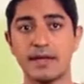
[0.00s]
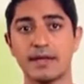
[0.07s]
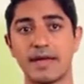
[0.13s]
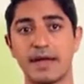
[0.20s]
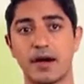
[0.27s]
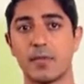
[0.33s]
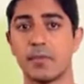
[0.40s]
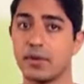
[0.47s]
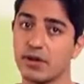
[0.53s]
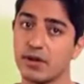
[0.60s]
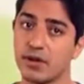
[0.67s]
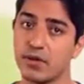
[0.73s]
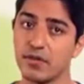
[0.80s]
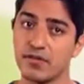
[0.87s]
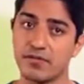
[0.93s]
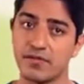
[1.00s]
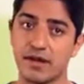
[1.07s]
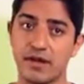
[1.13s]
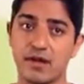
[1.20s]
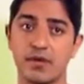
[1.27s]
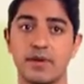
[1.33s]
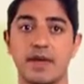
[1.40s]
Now, below the
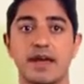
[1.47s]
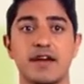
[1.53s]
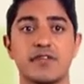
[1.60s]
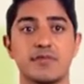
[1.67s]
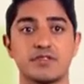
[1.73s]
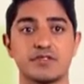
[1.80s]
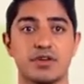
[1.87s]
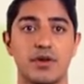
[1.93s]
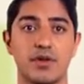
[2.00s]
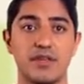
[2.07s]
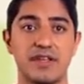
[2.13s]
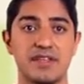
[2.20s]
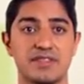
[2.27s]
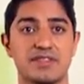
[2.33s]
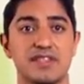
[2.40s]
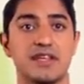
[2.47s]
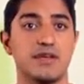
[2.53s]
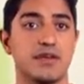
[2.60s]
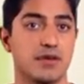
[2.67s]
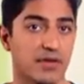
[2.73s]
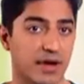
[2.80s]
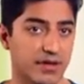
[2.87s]
fellow, we have what's called the
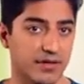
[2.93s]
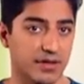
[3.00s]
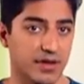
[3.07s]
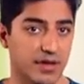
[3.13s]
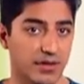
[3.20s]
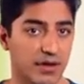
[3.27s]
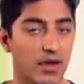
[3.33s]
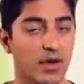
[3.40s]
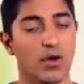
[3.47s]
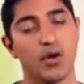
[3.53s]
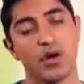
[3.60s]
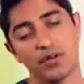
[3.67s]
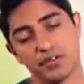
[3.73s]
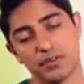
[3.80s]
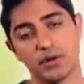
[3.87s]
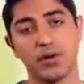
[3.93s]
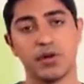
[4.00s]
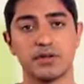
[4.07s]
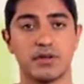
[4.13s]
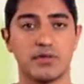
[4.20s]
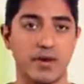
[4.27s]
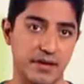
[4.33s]
senior resident, also
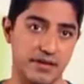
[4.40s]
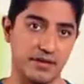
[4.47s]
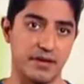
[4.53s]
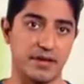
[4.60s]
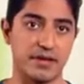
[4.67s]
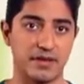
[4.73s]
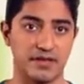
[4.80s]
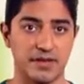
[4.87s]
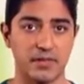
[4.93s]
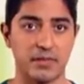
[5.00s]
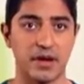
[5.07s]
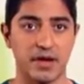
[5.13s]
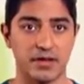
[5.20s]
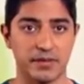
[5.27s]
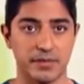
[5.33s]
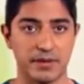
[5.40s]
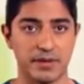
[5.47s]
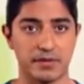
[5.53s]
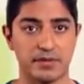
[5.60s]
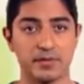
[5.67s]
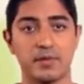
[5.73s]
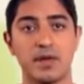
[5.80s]
called a resident at some
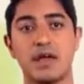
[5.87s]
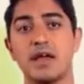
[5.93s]
hospitals.